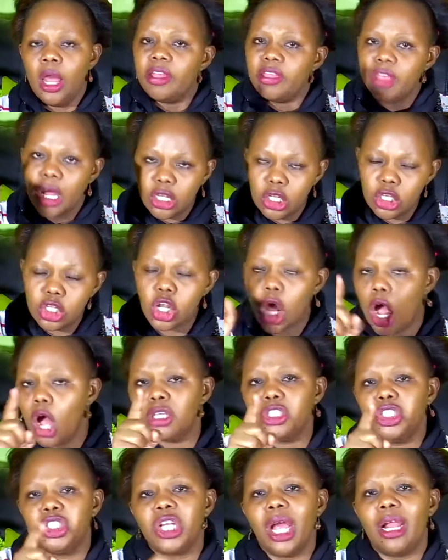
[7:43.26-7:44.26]
The
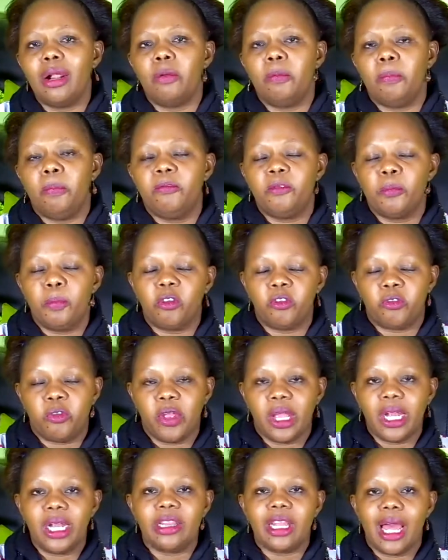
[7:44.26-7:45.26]
Lord shall
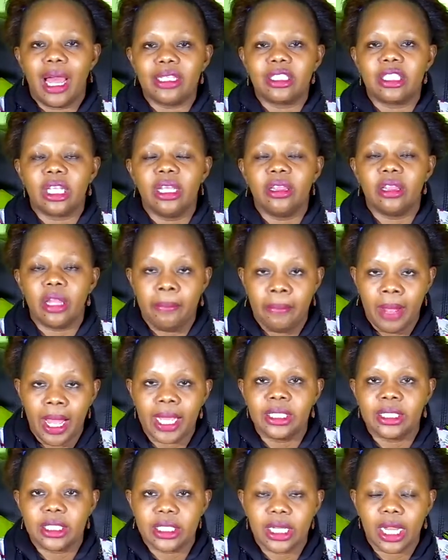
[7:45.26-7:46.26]
fulfill that in the
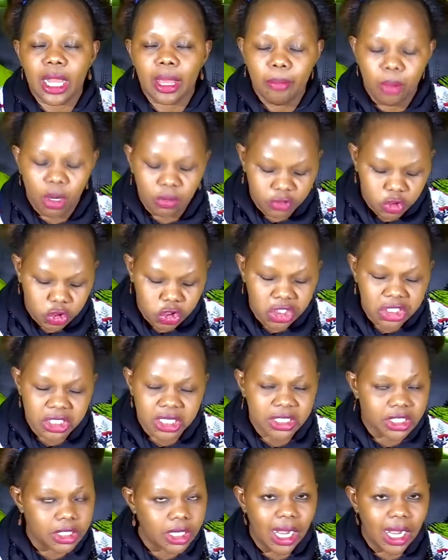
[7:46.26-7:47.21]
mighty name of Jesus